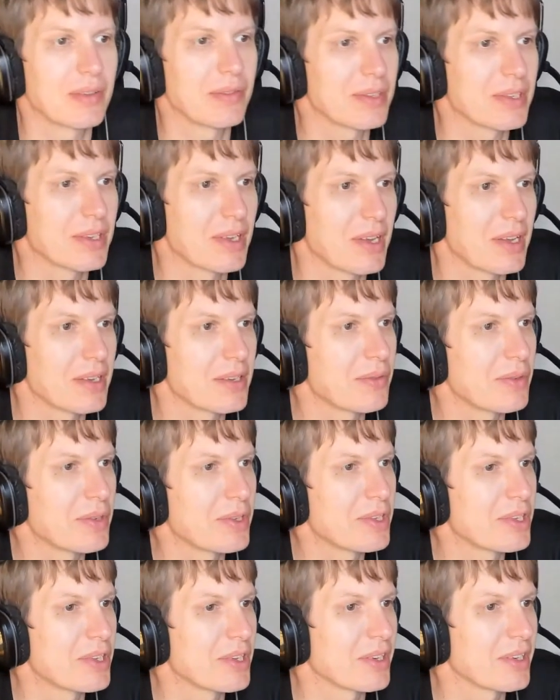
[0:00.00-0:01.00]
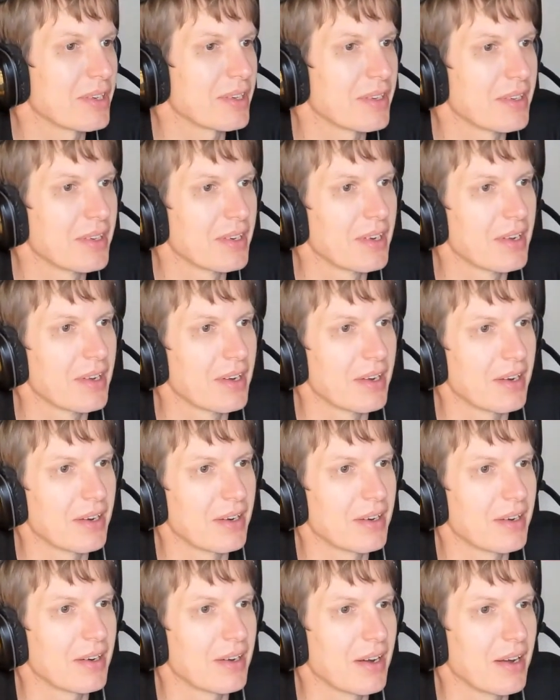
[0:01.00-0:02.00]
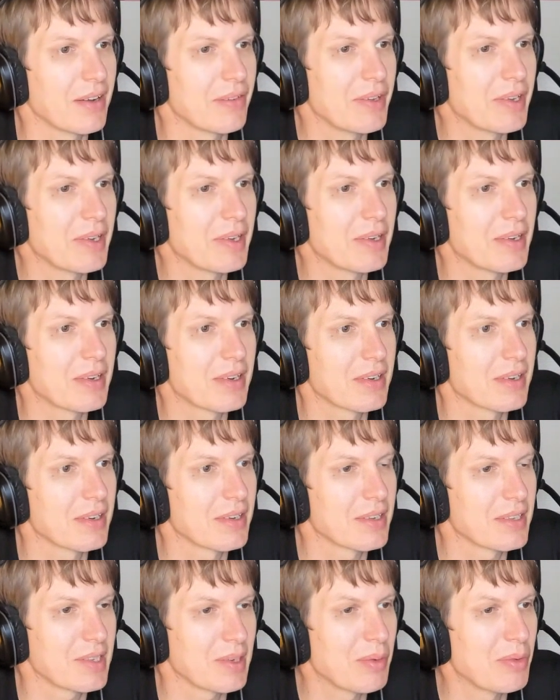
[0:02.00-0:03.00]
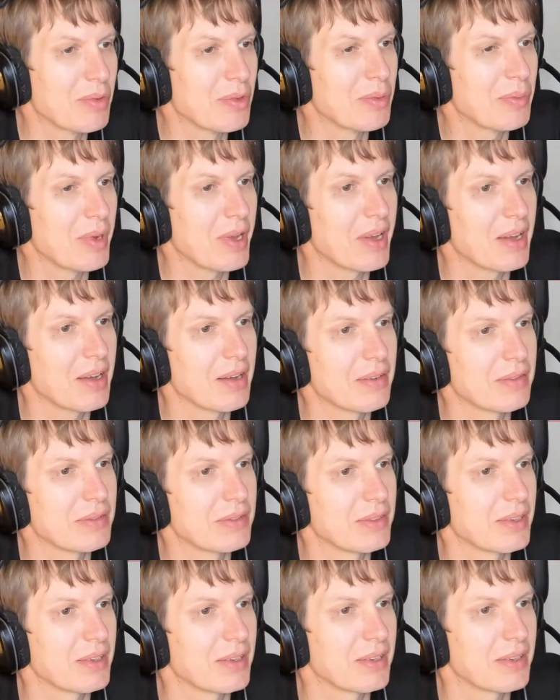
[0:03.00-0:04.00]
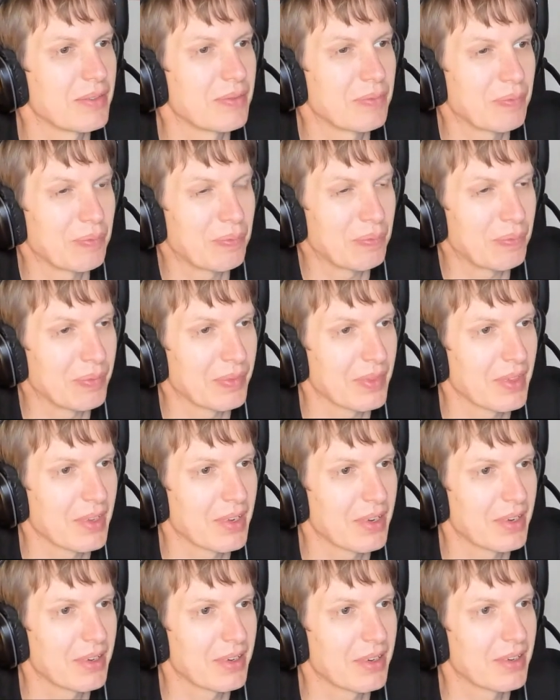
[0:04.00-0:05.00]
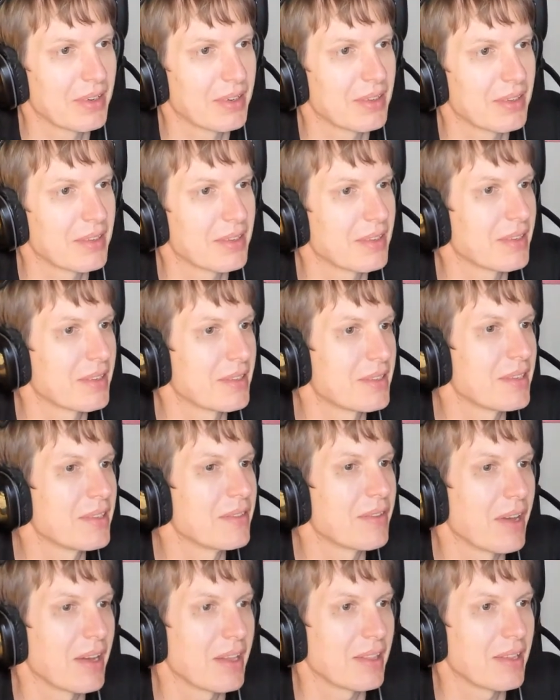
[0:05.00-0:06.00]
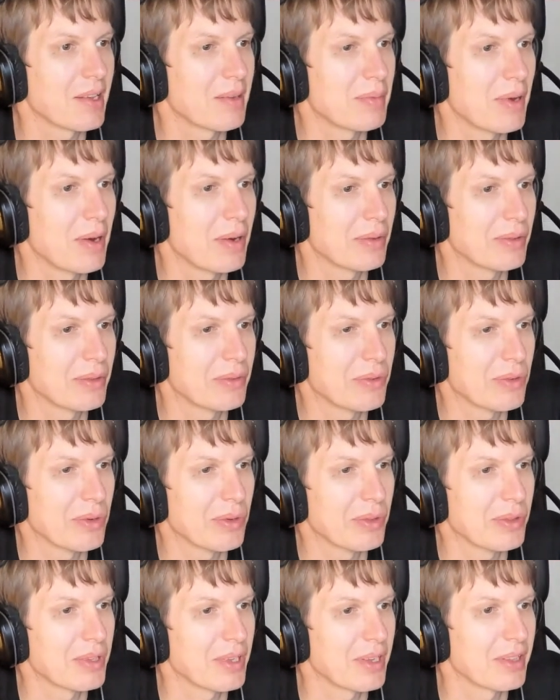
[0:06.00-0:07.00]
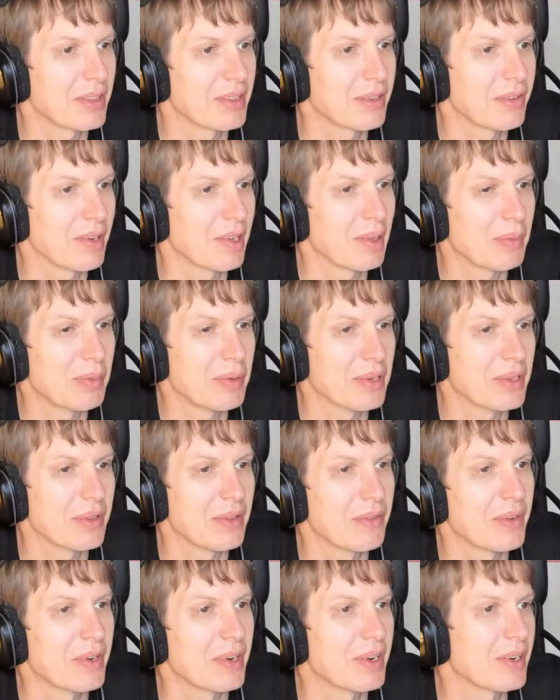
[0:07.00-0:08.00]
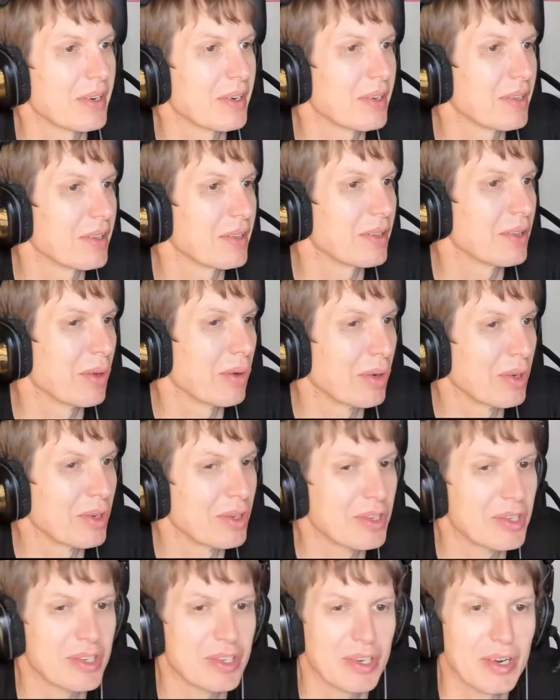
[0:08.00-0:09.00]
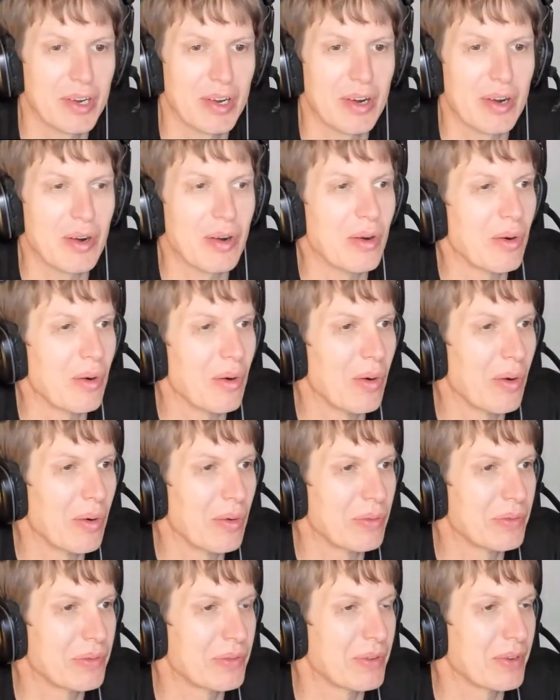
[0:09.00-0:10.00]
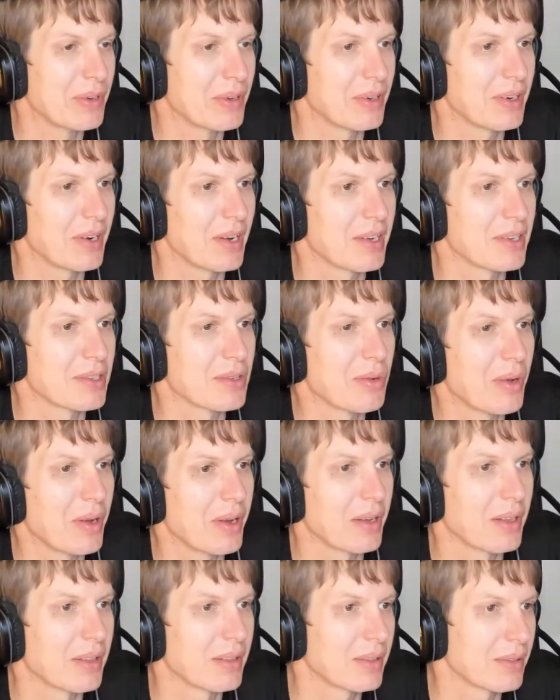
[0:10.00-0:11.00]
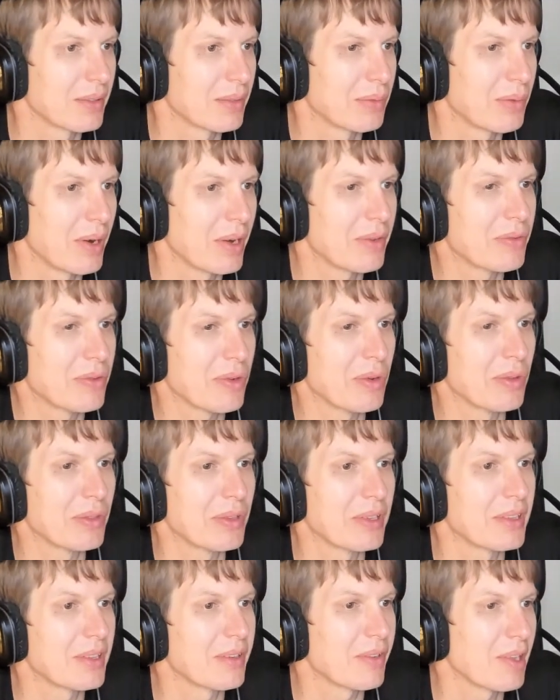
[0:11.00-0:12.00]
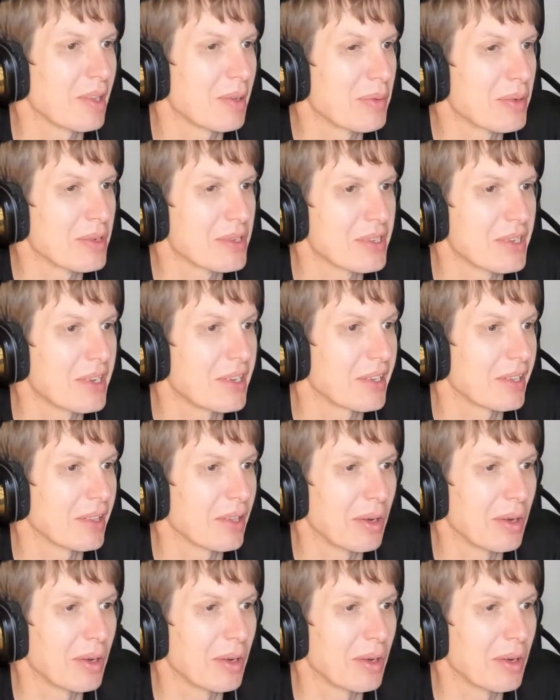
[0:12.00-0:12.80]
in this case, which I think some of you may have mm, seen that about a front end developer and their knowledge of SQL. Why front end developers eat